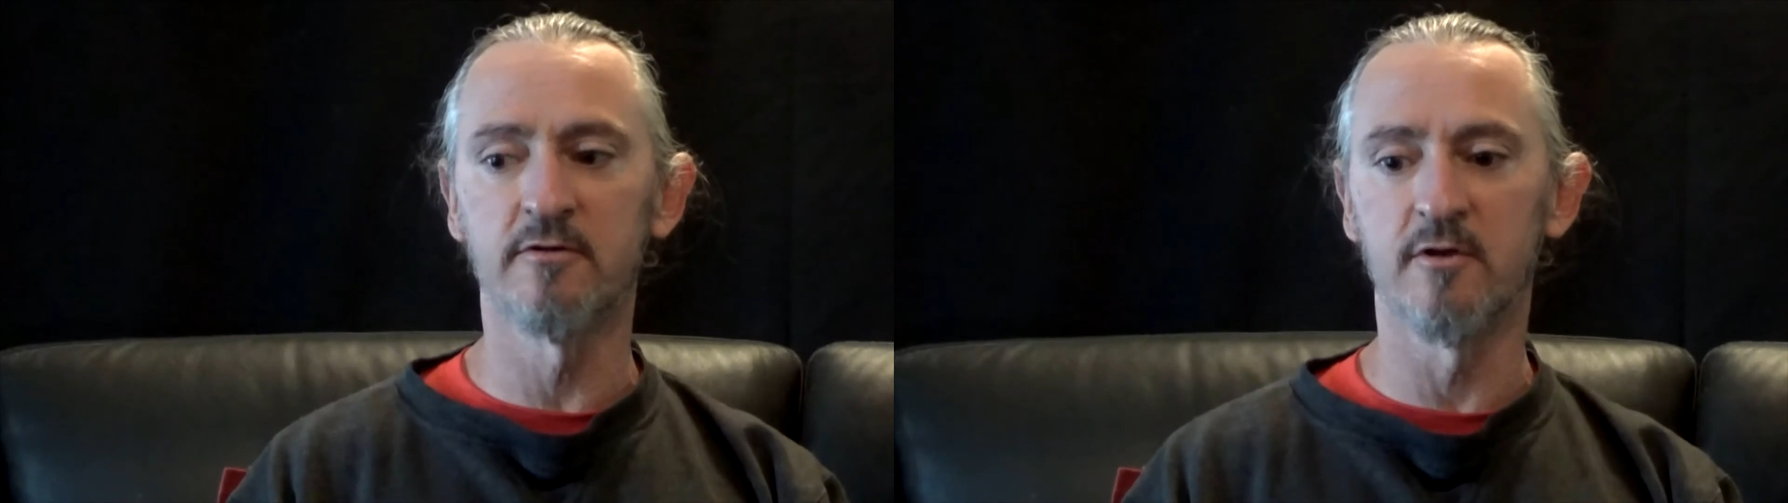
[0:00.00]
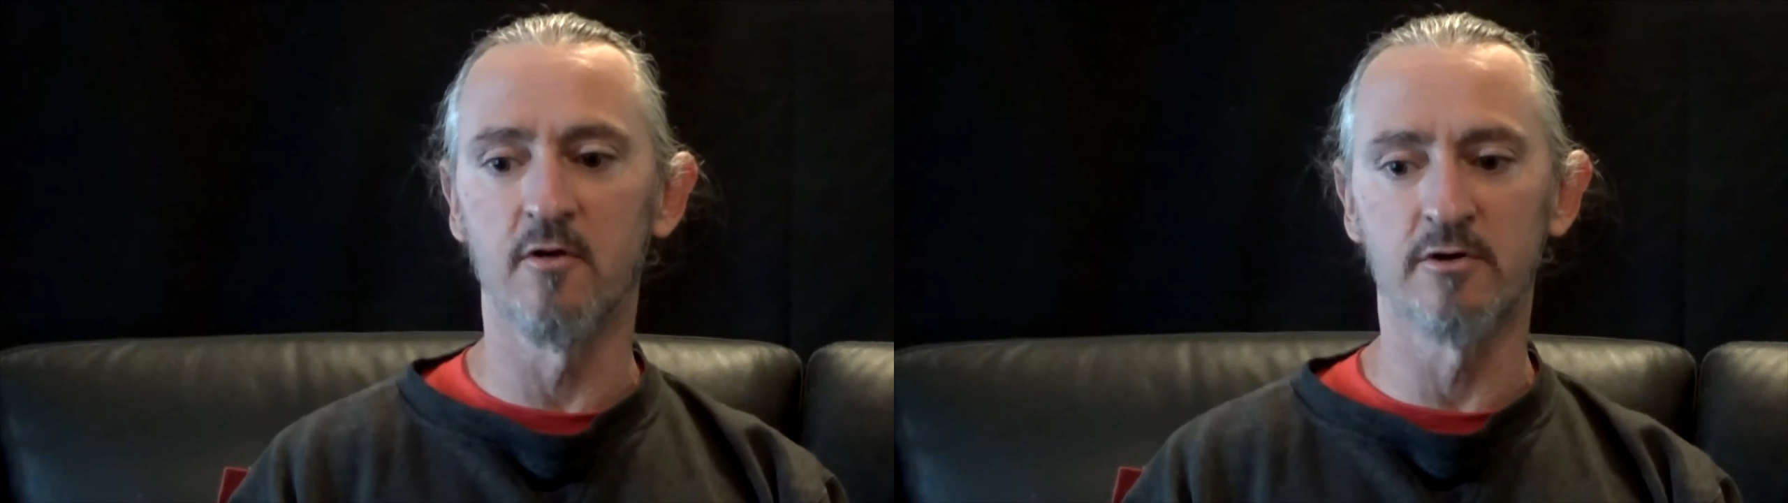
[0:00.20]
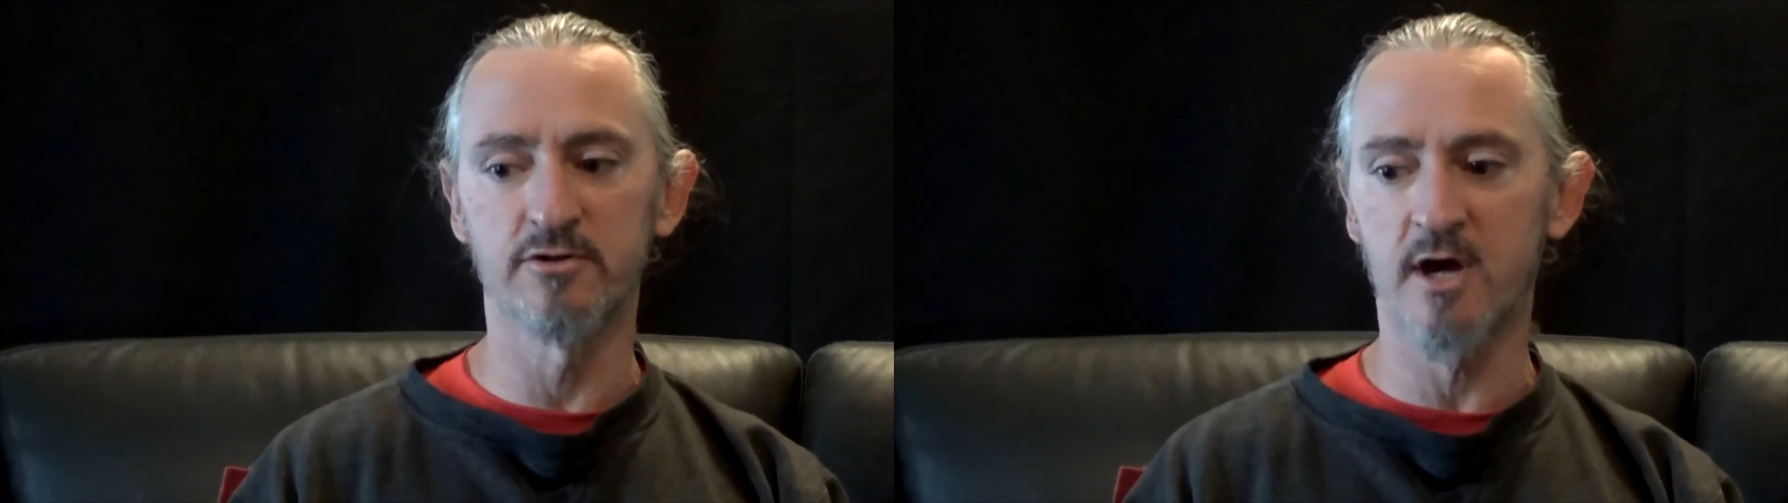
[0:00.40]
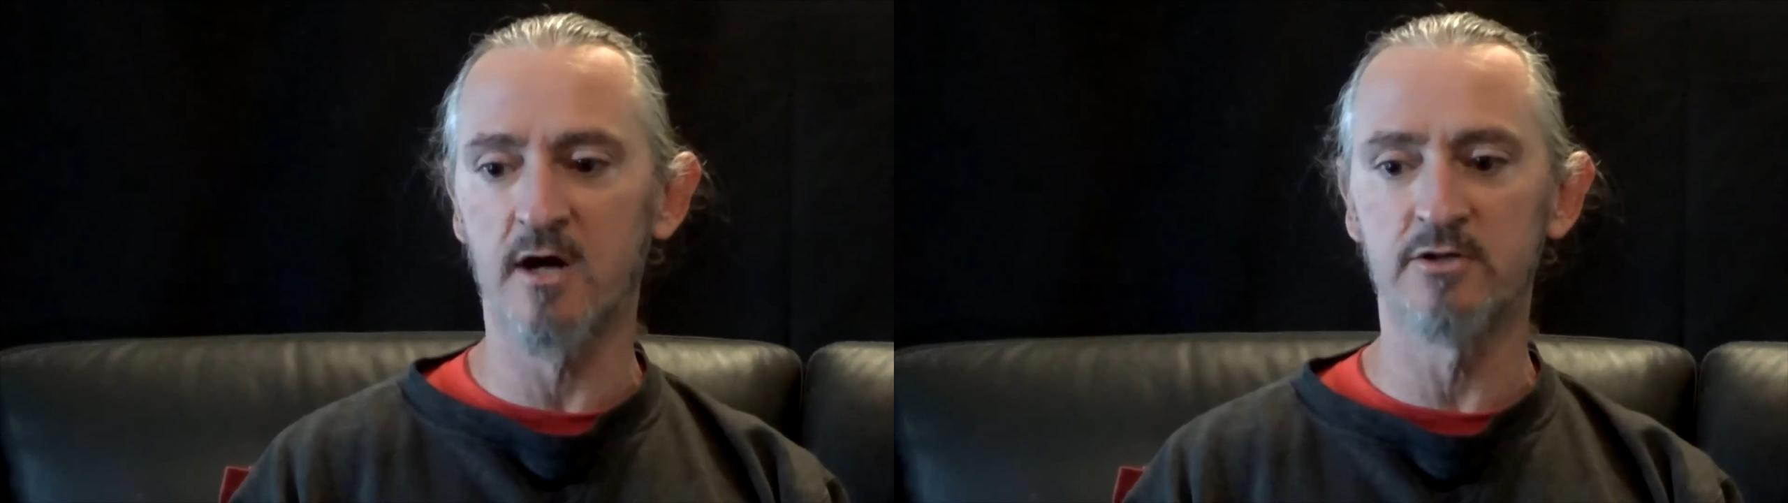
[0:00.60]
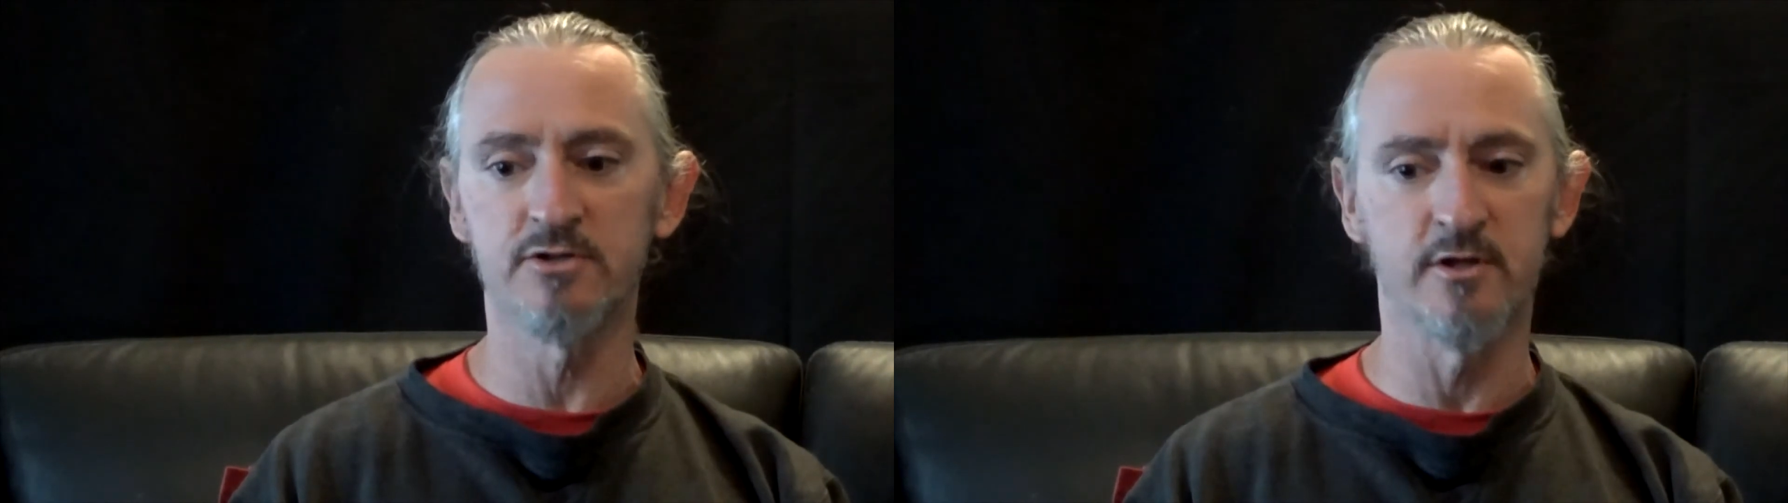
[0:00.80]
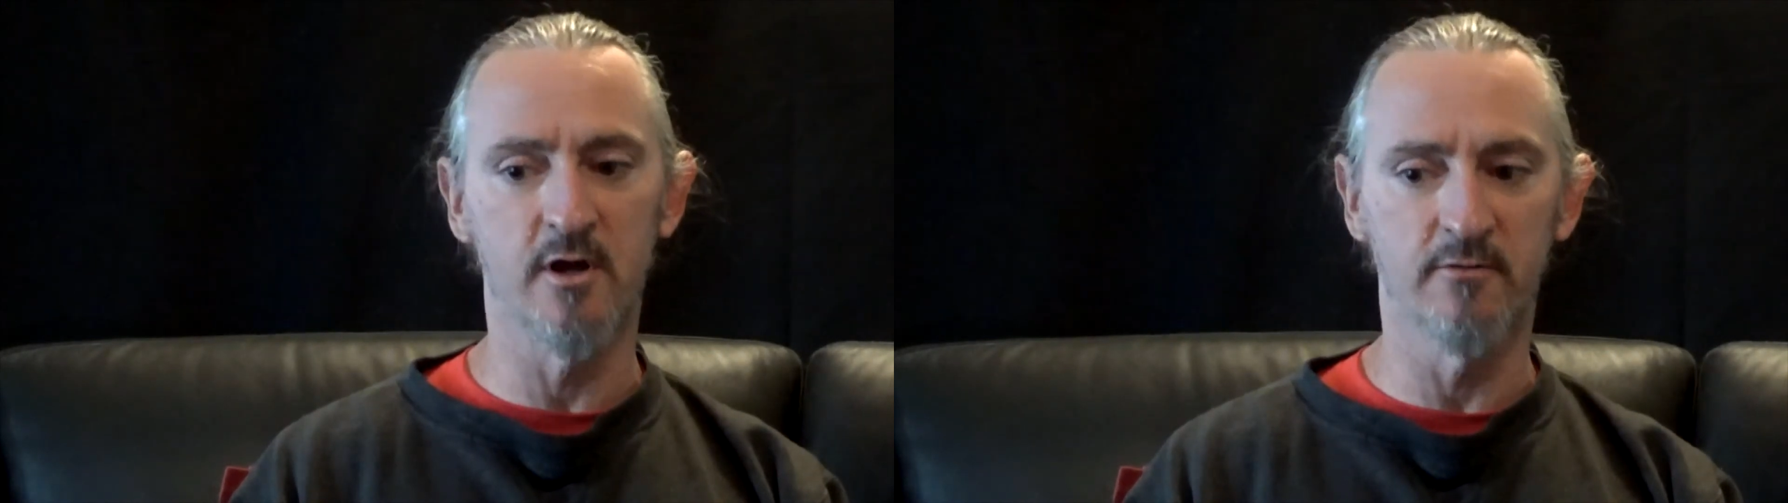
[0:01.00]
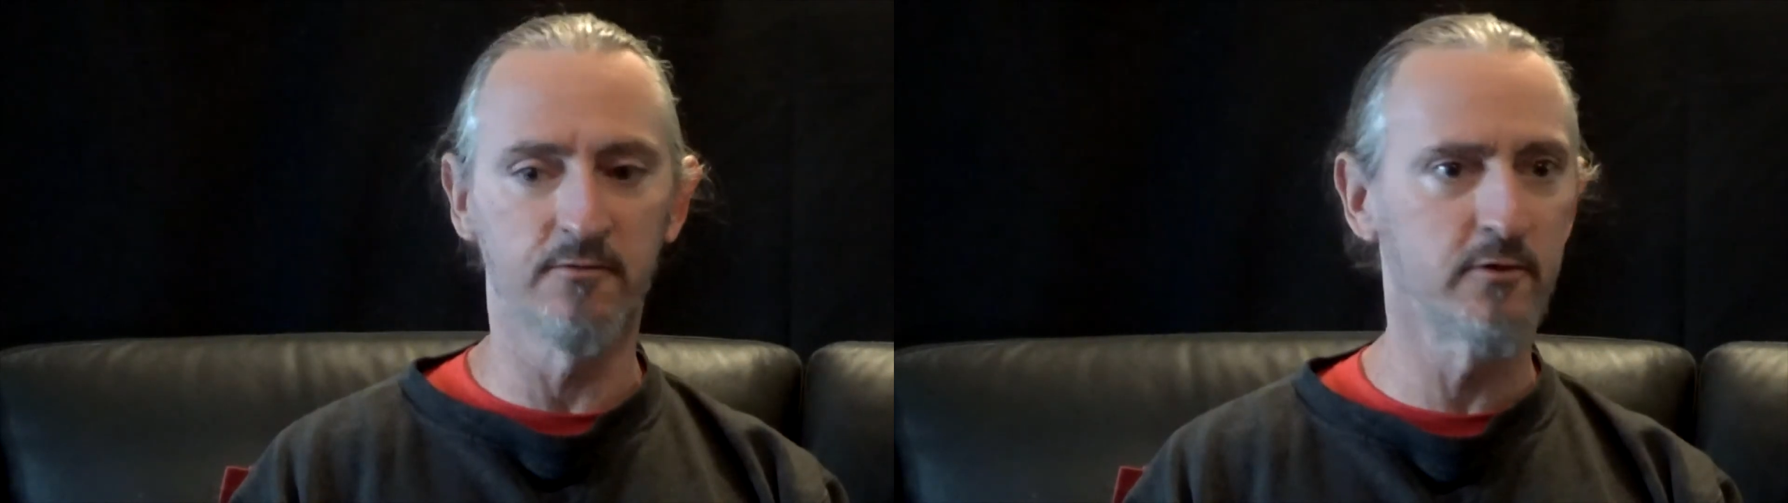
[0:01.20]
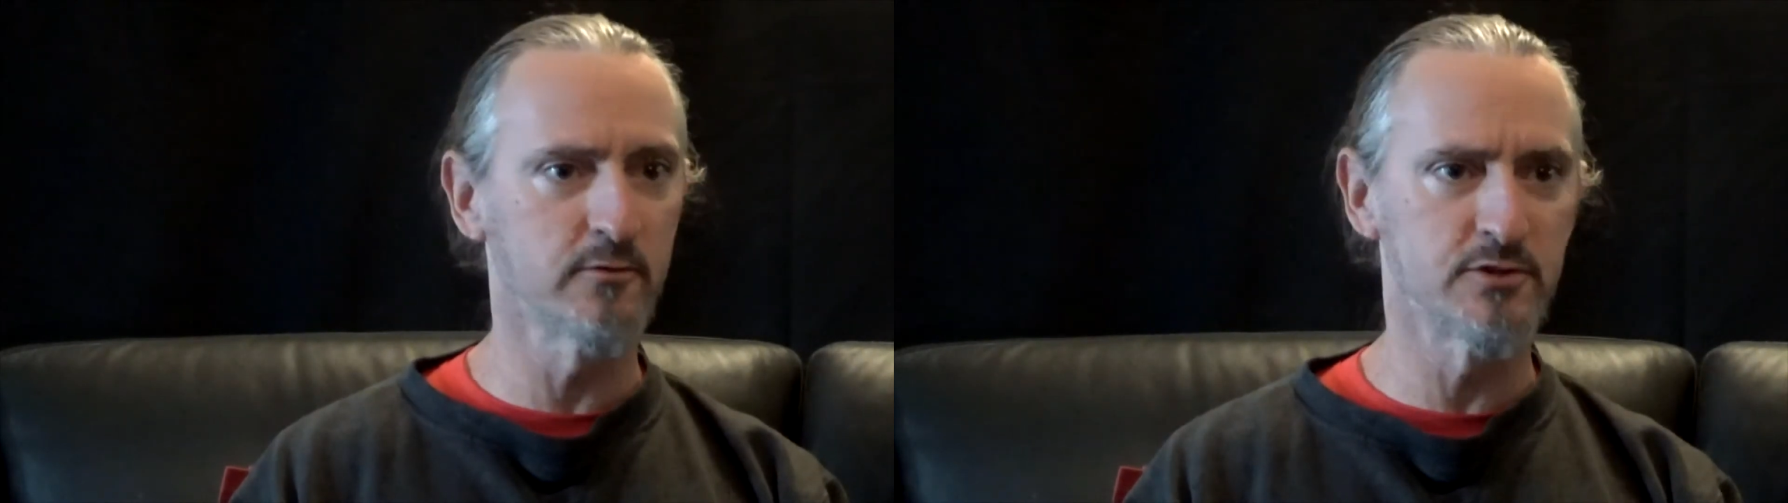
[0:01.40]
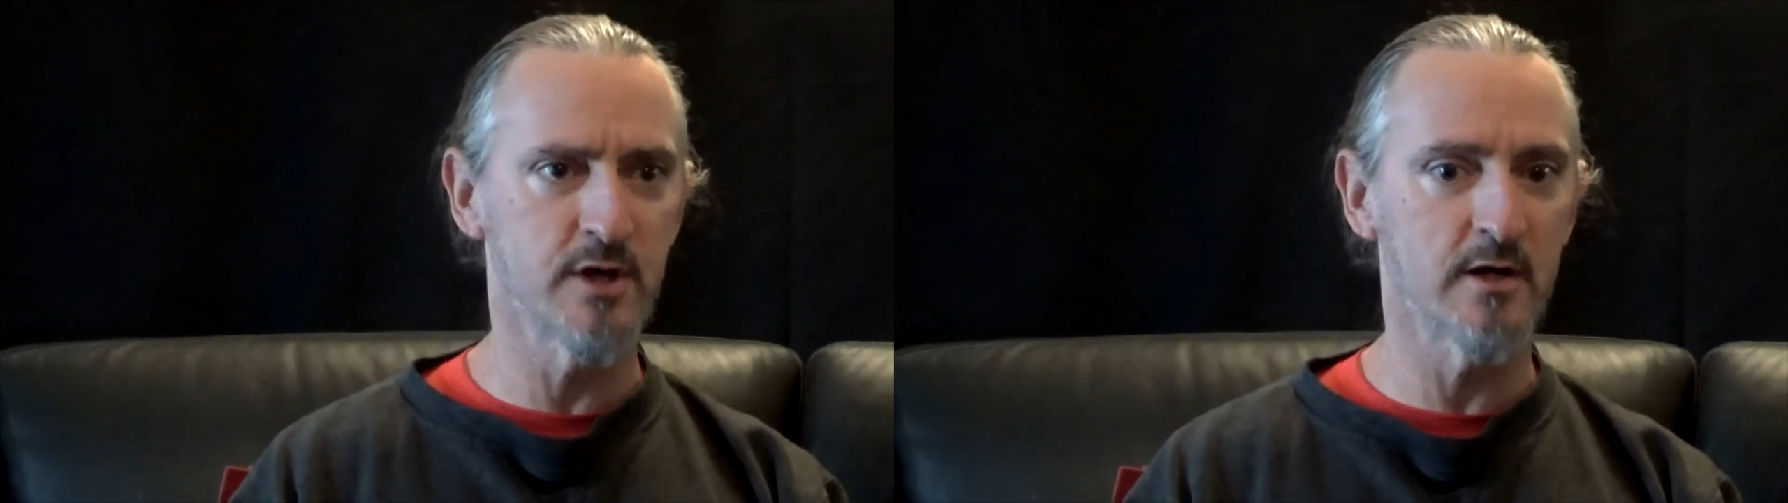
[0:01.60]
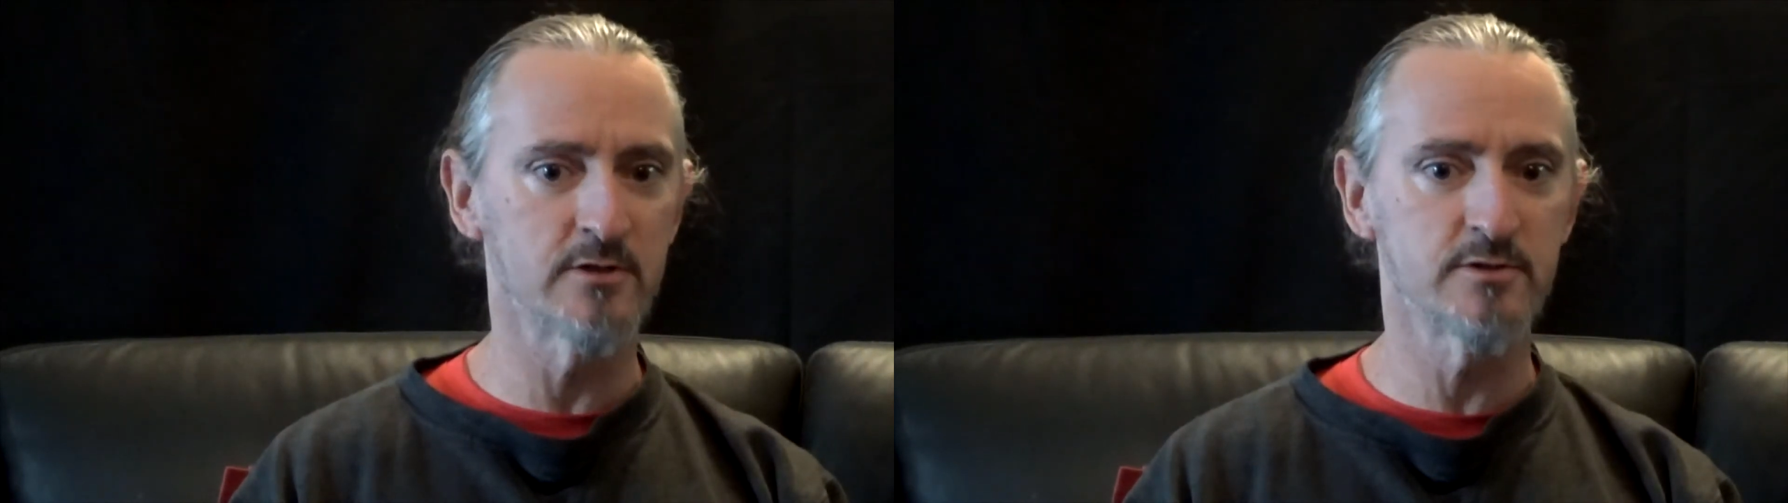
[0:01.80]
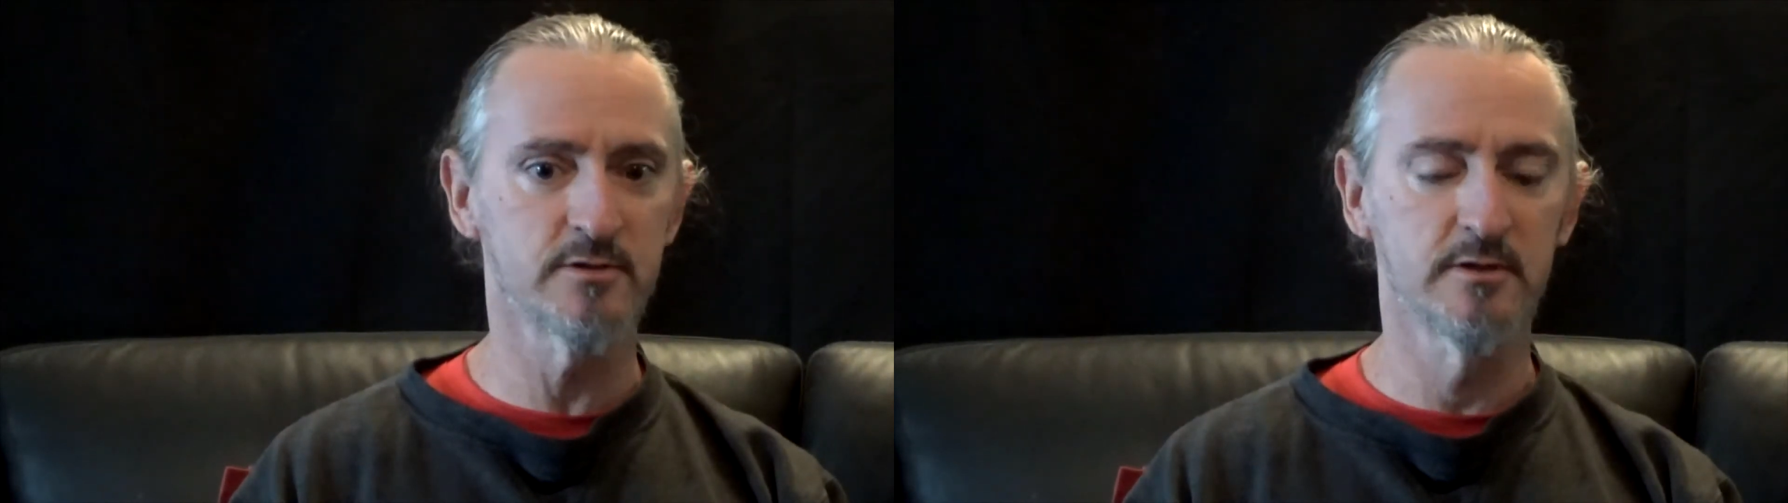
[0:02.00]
you're not judged, you don't feel judged.